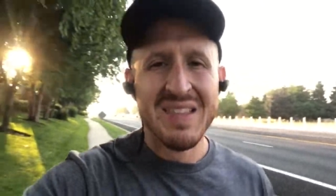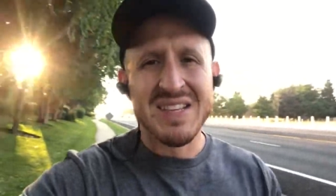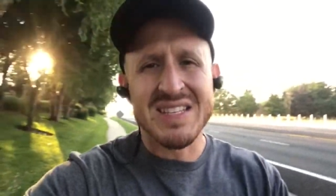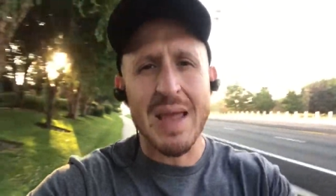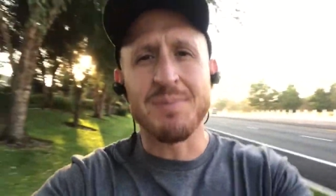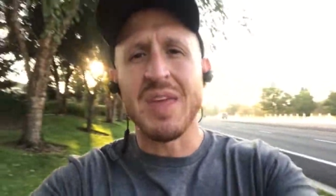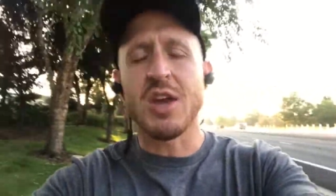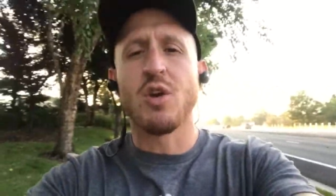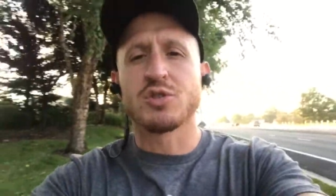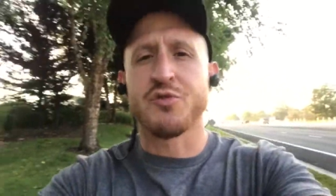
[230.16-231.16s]
The same
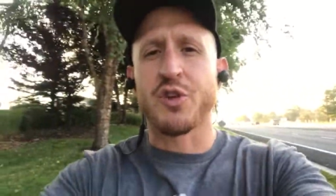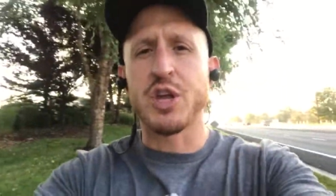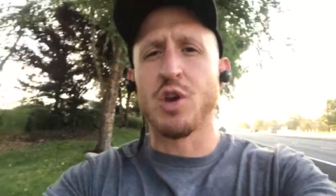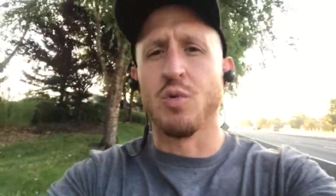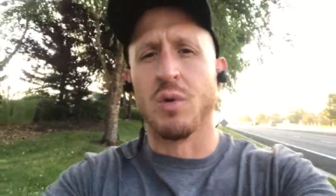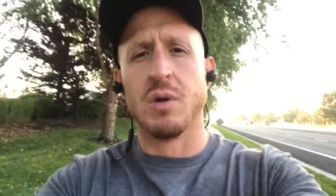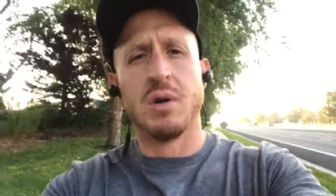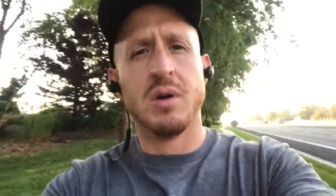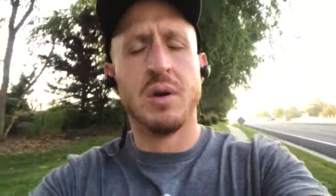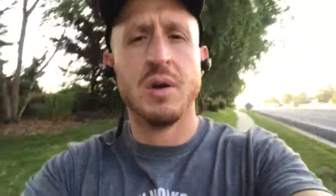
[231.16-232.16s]
thing goes for you.
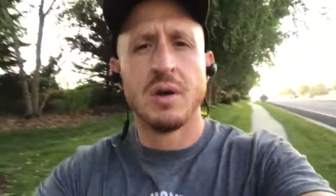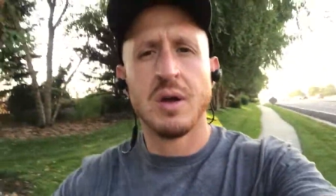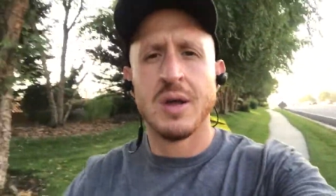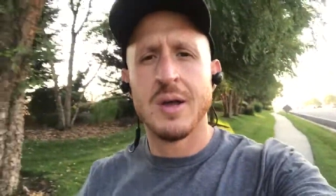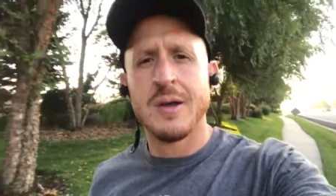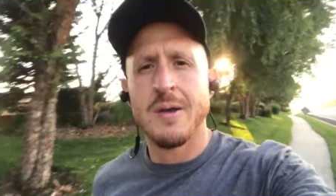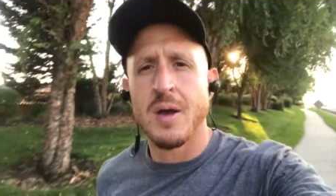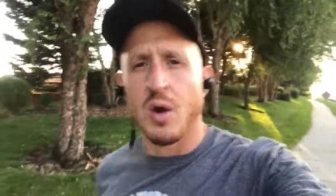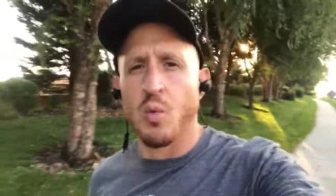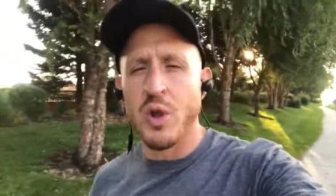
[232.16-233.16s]

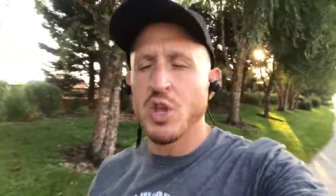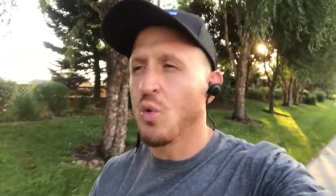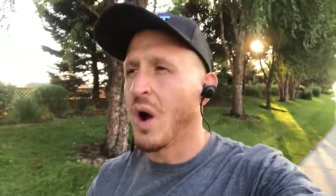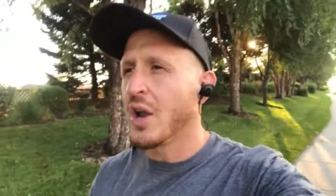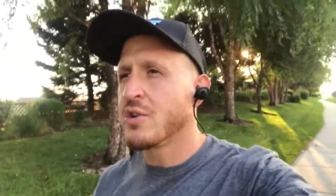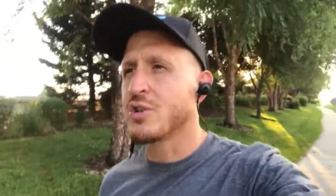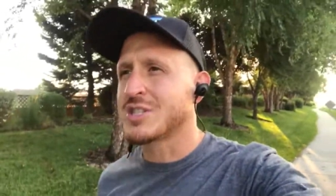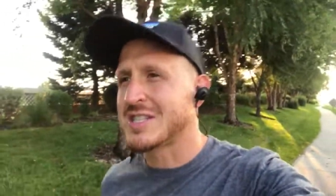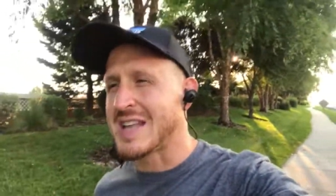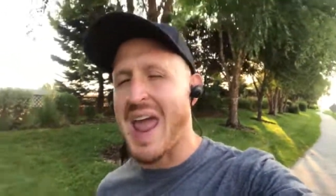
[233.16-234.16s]
When you
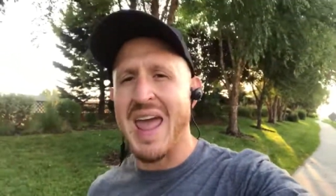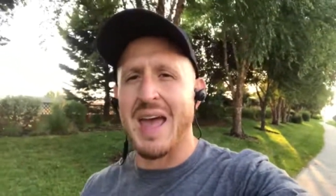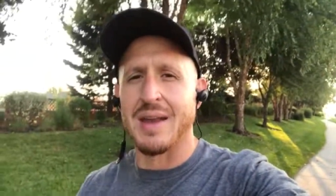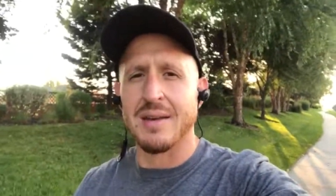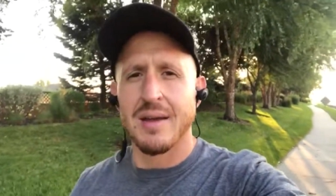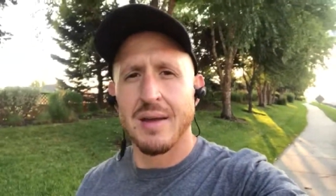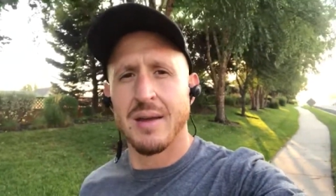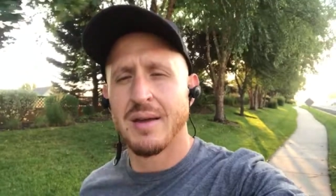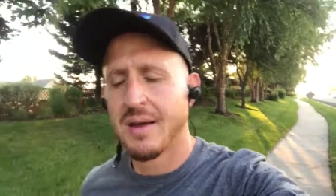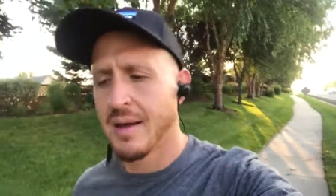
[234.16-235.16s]
understand
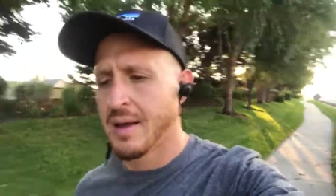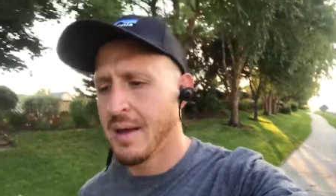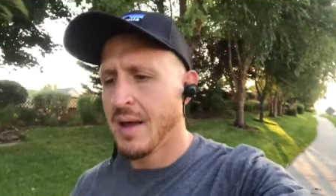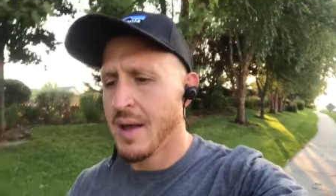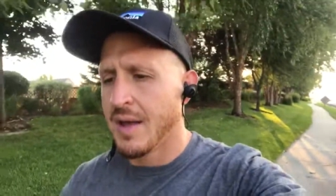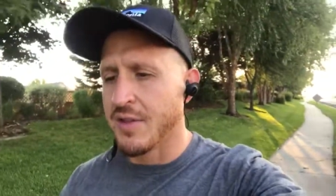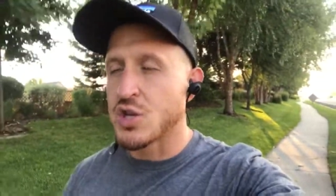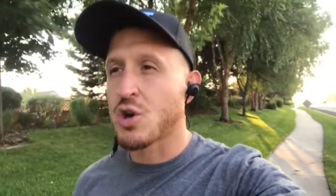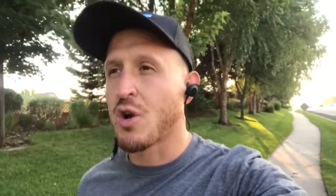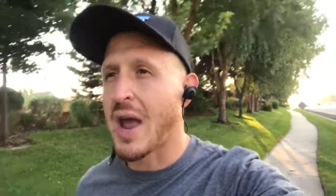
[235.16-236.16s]

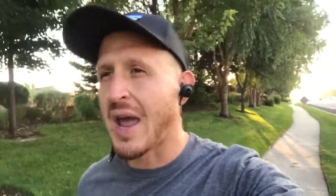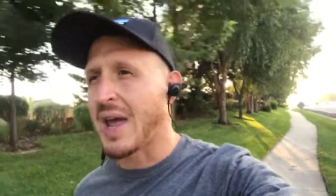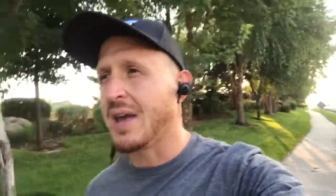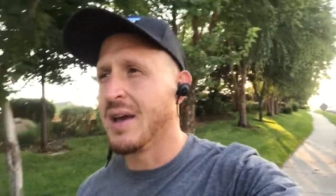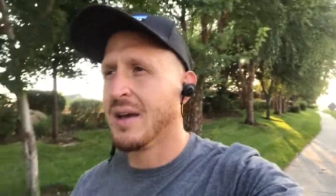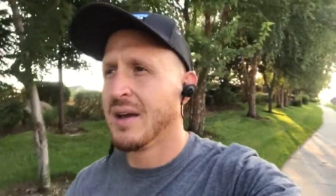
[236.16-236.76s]
that you're a